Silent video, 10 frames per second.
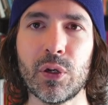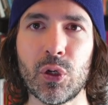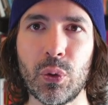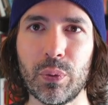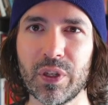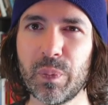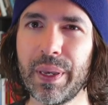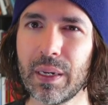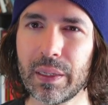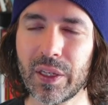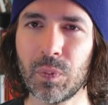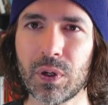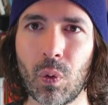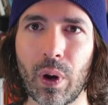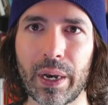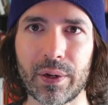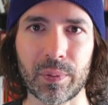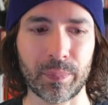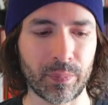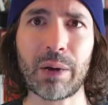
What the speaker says: at noon. Let's make it a little bit quieter.